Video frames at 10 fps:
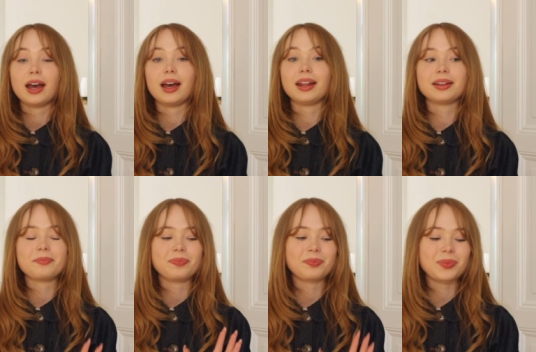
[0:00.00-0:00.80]
And
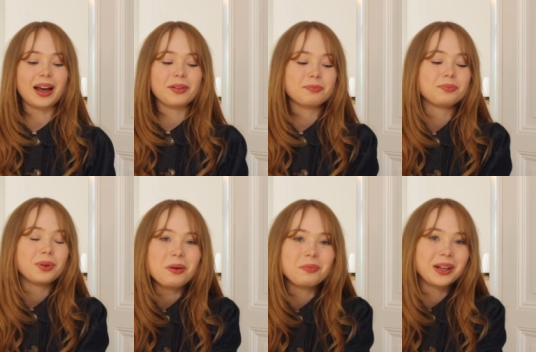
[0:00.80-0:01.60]

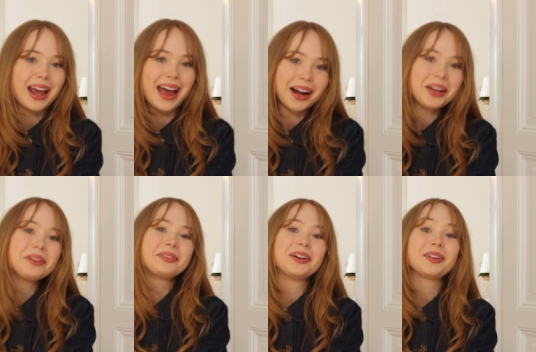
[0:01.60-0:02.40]
probably
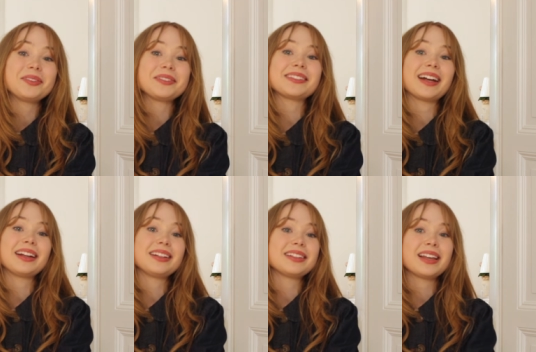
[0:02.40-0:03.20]
anyone who
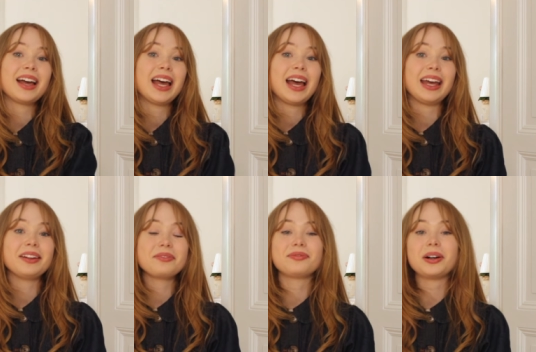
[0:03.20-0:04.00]
studies
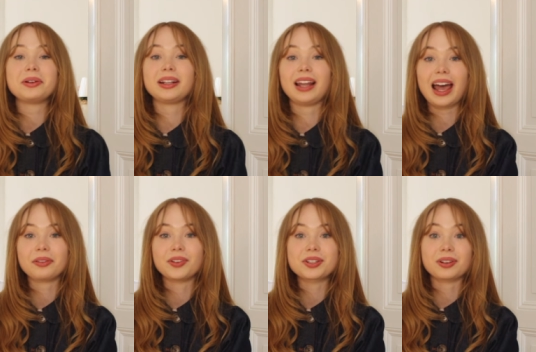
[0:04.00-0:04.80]
in a foreign
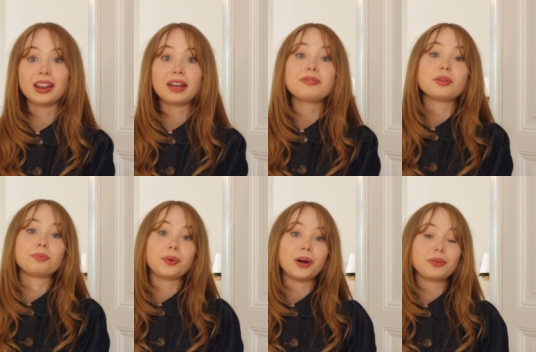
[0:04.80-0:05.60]
language or lives
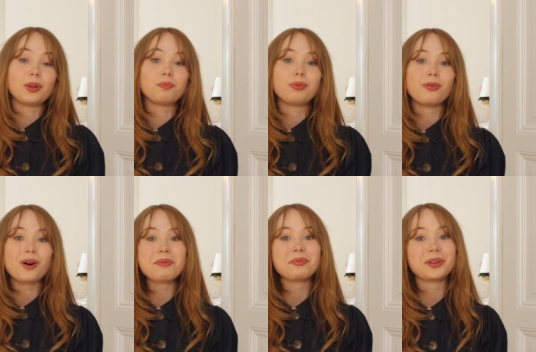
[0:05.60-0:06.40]
abroad will
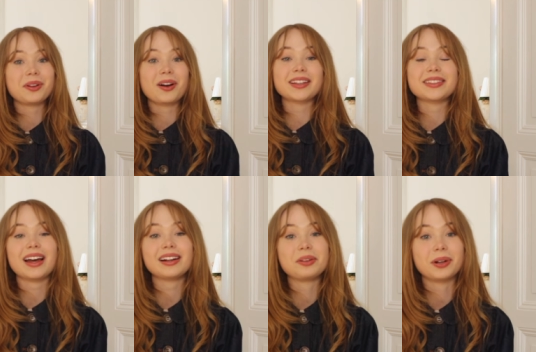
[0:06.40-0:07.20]
probably know
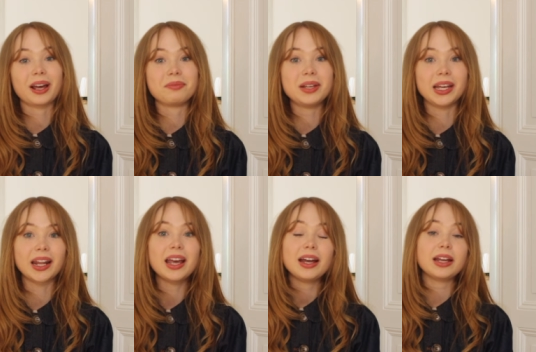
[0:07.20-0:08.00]
exactly what I mean.